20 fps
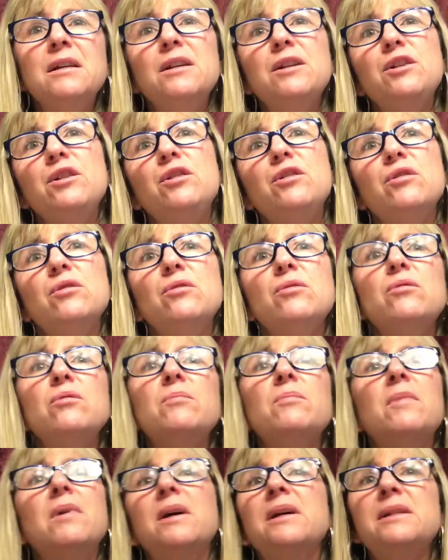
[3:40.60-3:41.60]
You
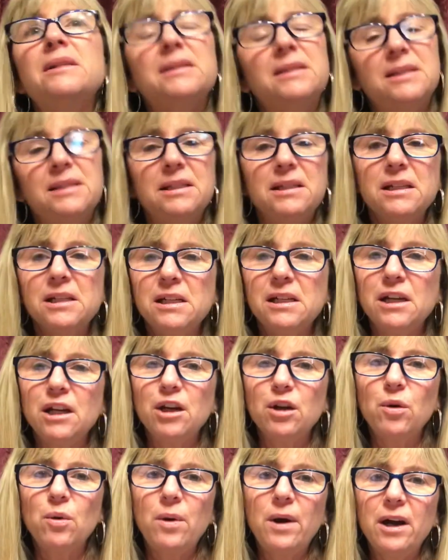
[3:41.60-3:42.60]
might see
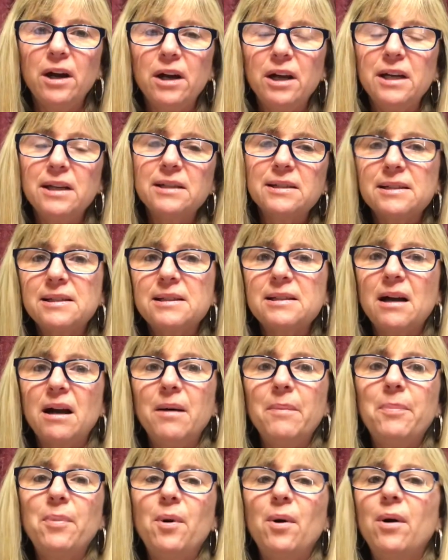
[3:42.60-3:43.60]
an Aquarius
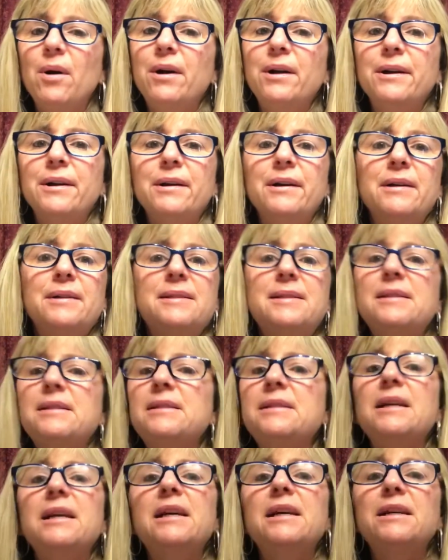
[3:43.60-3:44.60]
up on a
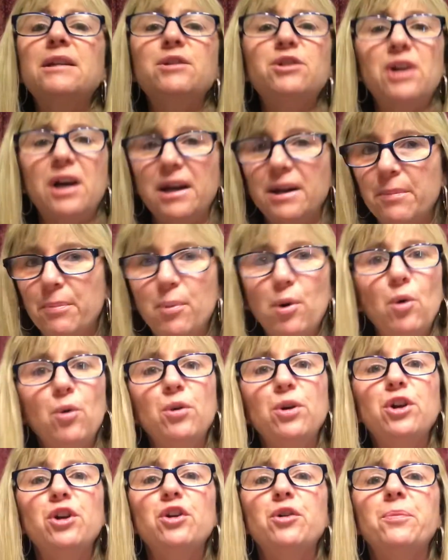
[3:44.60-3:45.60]
stage at a
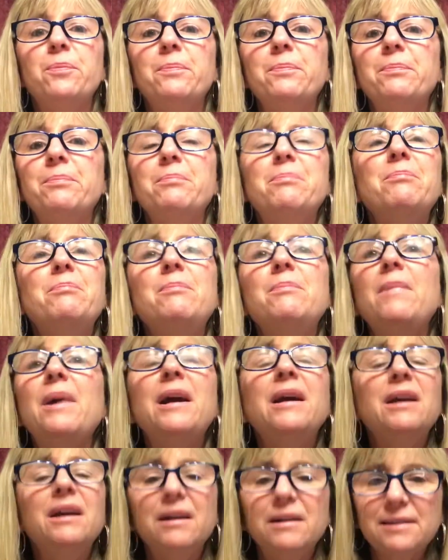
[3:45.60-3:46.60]
podium
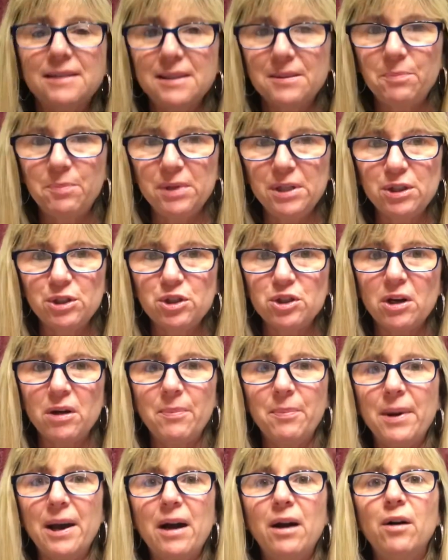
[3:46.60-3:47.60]
making a speech
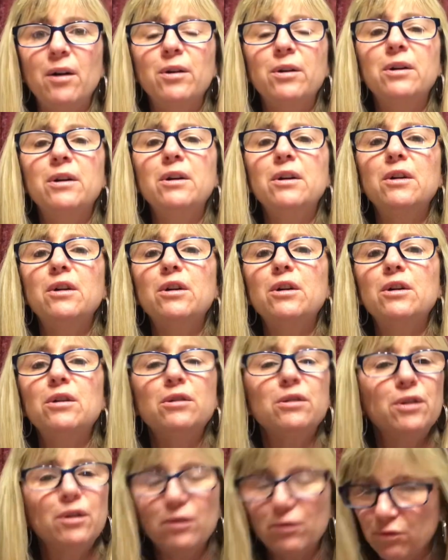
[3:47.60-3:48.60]
about
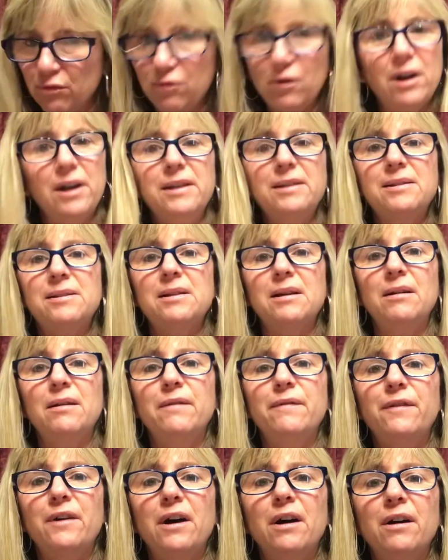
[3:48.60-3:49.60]
the rights
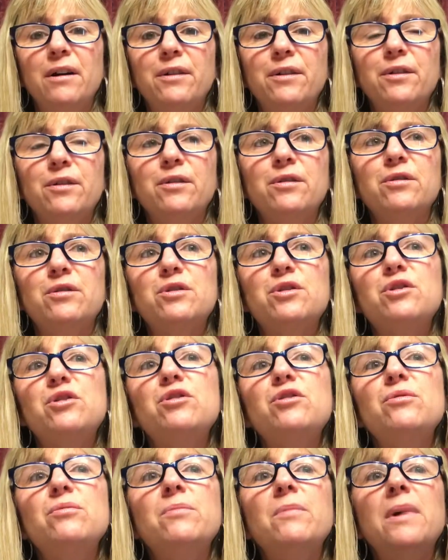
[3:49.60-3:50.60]
of
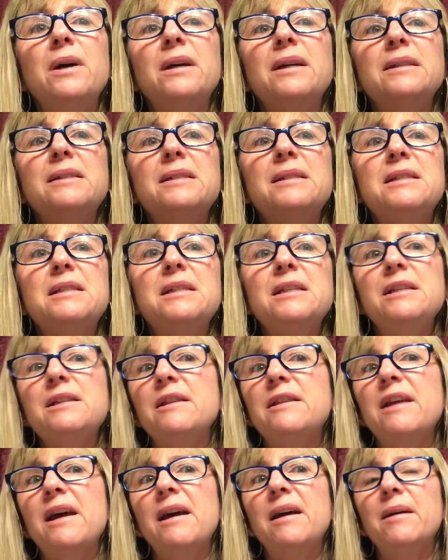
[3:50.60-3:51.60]
others. You might see
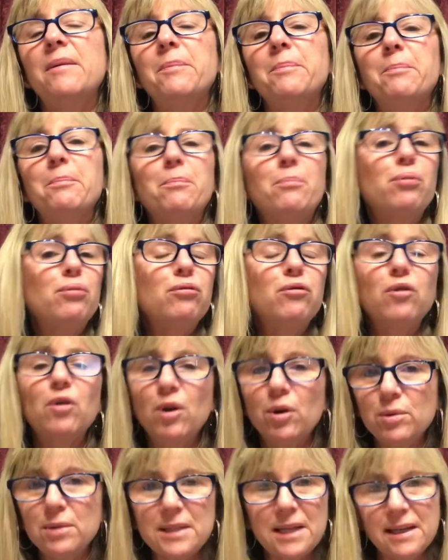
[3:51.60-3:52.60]
them
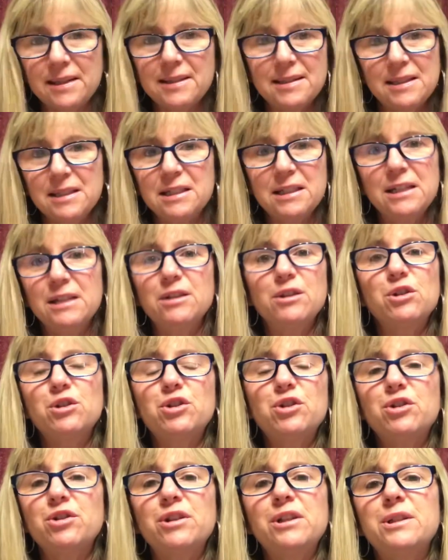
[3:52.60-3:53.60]
protesting in the
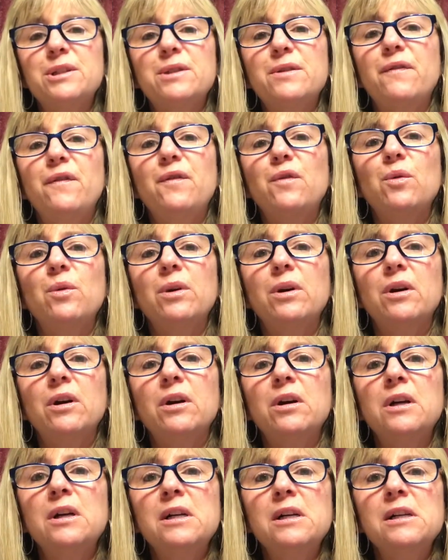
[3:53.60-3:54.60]
streets
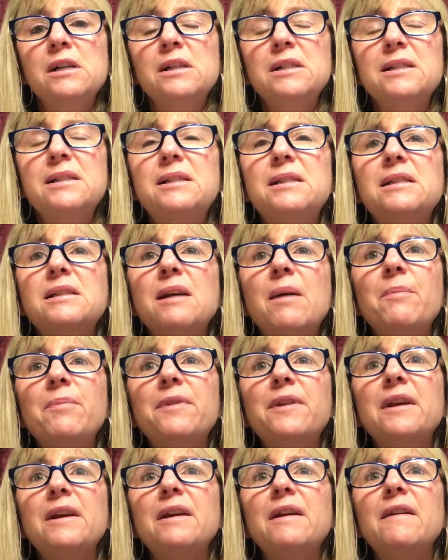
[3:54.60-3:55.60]
for
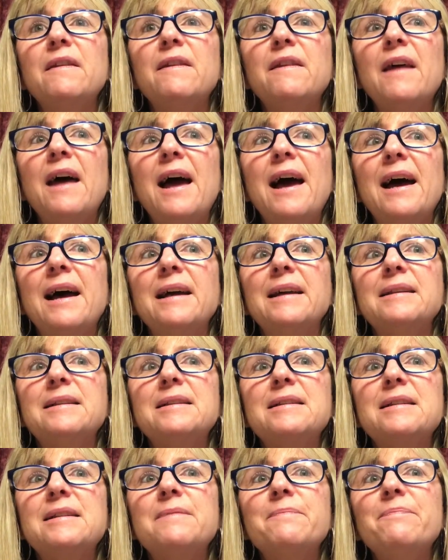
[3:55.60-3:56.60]
something
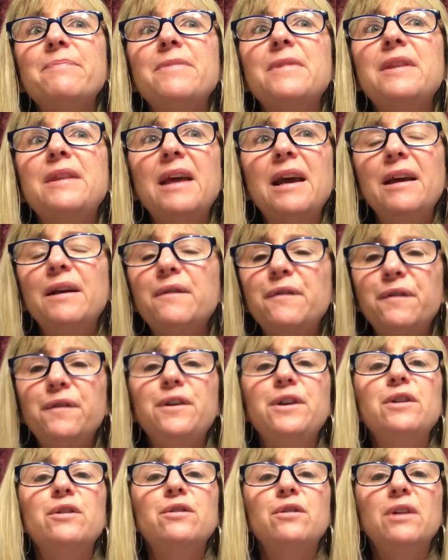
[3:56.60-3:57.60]
that they
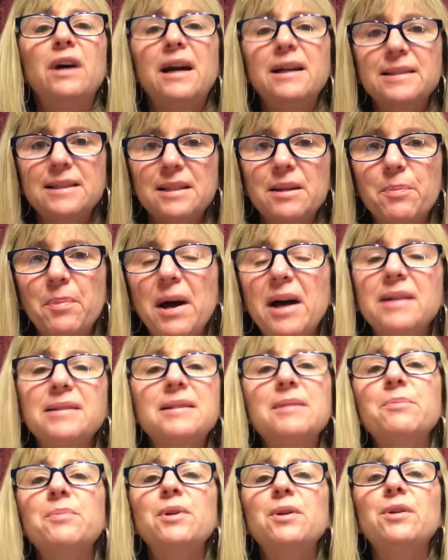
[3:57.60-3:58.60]
feel has the
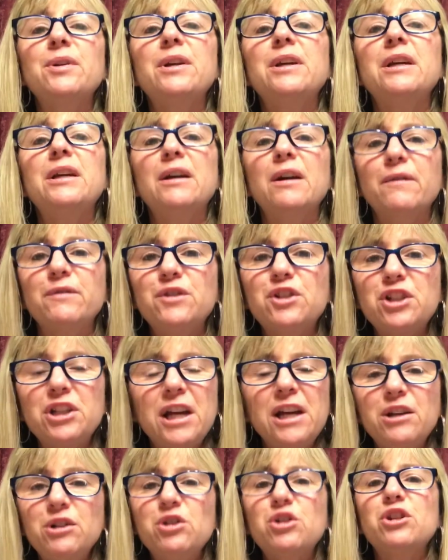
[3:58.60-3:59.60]
possibility of
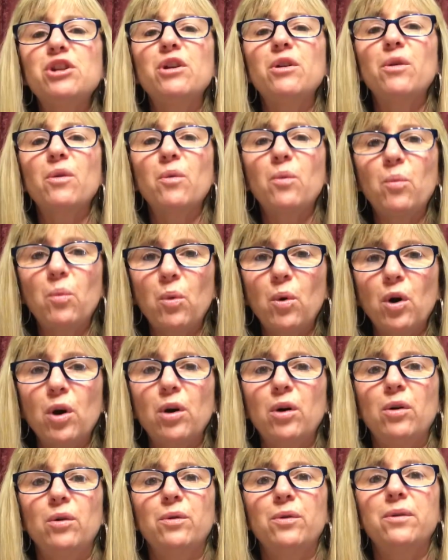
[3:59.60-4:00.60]
changing the
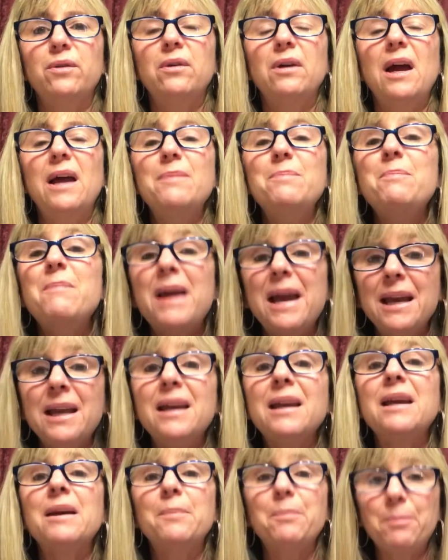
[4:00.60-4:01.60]
world and
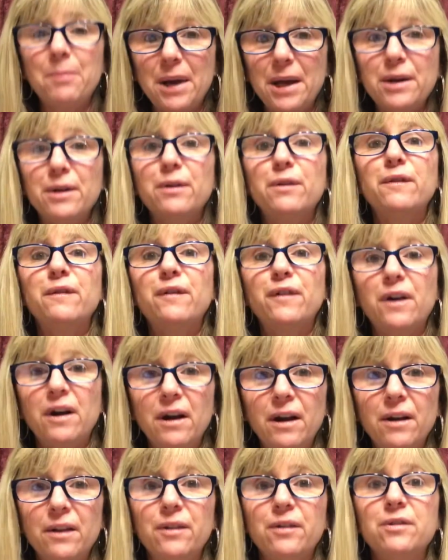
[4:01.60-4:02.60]
making it better for
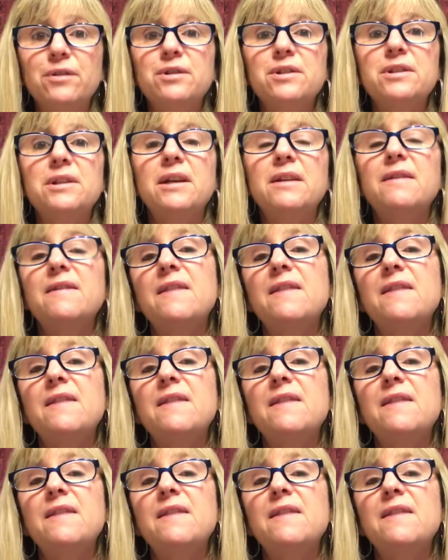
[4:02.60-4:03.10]
others. Like,